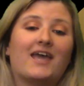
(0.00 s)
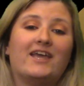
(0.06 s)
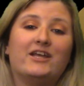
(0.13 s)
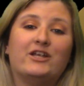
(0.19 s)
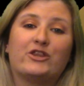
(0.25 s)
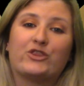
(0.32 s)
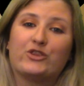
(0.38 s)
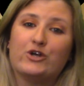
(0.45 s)

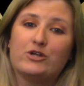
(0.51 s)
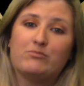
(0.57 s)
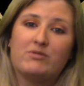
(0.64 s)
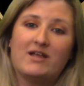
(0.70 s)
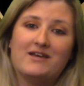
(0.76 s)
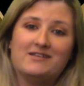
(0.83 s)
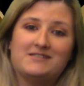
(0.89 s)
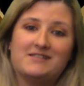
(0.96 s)
In third
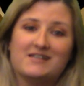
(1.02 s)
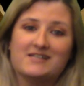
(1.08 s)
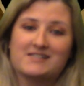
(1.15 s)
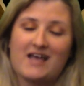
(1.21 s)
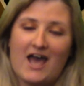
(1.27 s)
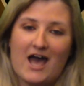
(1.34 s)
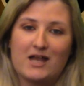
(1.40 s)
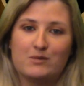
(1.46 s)
place
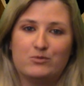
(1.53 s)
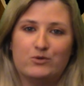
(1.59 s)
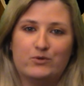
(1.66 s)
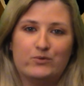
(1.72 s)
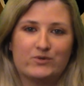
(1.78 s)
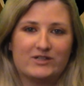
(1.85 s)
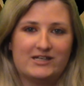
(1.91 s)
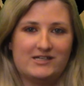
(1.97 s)
is
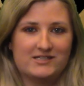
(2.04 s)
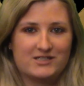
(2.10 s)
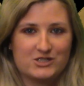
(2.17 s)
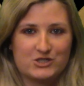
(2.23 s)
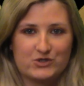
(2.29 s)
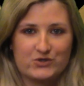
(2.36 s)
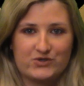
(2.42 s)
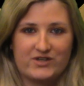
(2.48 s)
Hannibal, released
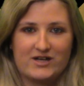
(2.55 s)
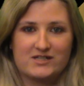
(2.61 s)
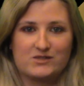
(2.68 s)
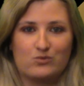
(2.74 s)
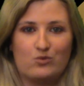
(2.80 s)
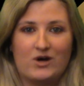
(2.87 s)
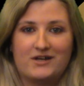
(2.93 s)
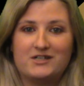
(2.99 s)
in
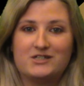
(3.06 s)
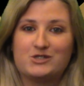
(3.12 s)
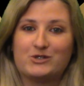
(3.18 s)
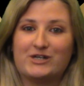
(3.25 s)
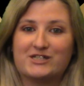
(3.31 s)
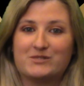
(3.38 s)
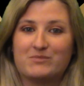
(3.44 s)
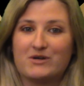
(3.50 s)
2001 and
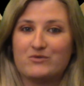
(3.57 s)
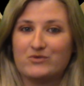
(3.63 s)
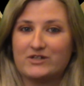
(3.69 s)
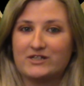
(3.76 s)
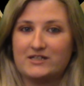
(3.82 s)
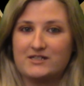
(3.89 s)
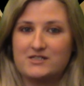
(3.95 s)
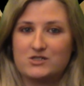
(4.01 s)
directed by
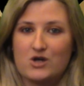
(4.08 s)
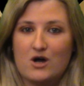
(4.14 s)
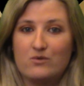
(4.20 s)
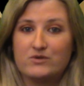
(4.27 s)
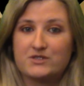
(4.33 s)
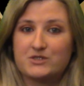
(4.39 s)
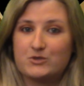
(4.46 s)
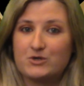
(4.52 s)
Ridley
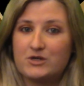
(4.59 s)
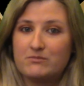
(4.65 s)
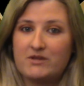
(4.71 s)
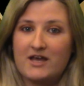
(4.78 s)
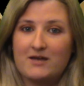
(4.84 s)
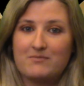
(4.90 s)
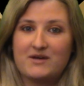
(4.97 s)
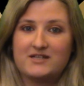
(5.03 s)
Scott, with a
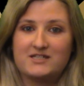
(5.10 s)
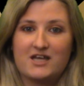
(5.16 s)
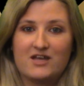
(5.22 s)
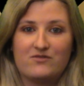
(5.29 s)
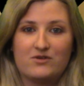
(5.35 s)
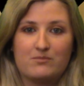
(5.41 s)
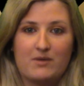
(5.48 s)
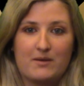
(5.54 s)
screenplay by
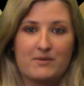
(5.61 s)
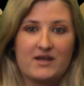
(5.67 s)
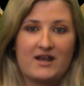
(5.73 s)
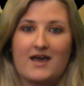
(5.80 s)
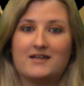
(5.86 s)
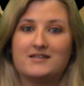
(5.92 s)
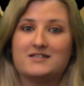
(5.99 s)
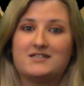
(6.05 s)
David Mamet
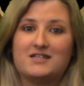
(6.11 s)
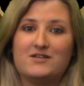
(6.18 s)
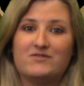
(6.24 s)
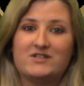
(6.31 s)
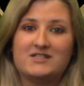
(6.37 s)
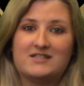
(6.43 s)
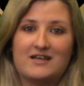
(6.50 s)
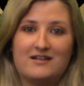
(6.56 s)
and
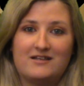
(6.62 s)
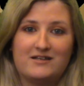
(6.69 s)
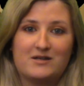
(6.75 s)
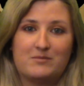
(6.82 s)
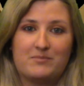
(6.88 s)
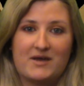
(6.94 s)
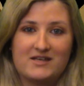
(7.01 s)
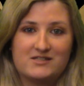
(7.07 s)
Stephen
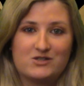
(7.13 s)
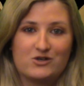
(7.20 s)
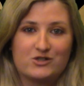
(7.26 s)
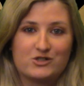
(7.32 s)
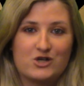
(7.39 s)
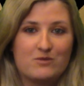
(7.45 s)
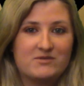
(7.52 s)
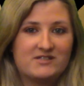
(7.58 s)
Zalian, based
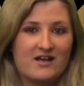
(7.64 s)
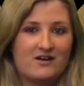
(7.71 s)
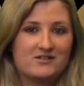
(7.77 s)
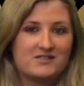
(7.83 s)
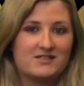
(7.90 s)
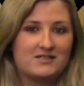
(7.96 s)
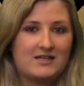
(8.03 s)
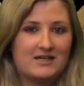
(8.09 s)
on Thomas
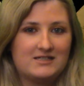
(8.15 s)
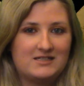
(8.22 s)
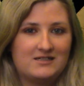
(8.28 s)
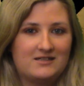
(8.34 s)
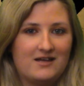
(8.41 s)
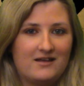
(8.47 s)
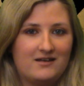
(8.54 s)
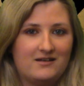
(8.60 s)
Harris's
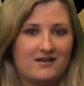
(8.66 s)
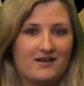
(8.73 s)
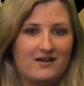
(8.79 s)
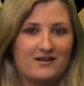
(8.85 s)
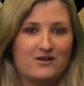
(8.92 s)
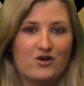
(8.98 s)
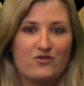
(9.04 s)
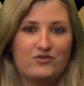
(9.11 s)

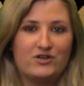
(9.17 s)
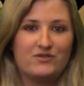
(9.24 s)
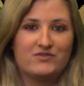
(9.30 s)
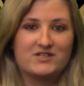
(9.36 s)
1999 novel of